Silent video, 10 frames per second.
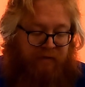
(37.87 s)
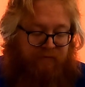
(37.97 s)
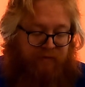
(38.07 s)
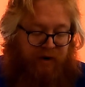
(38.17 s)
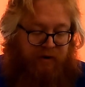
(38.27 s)

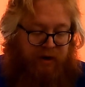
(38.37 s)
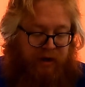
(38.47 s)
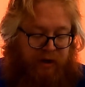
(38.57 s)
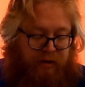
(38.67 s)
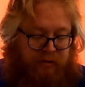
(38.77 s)

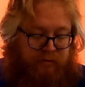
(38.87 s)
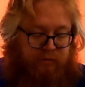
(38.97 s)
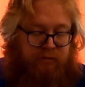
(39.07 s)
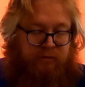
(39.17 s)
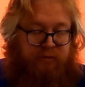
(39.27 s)
very
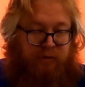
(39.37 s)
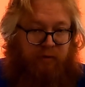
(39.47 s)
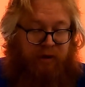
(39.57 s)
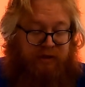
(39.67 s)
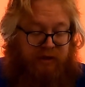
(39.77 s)

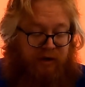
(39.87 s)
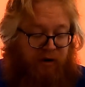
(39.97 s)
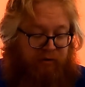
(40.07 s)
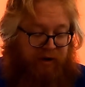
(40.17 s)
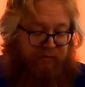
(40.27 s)
complex things. Here,
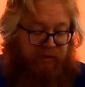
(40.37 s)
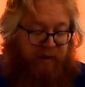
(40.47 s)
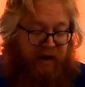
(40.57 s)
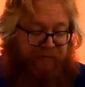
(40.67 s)
I'll read it from the back.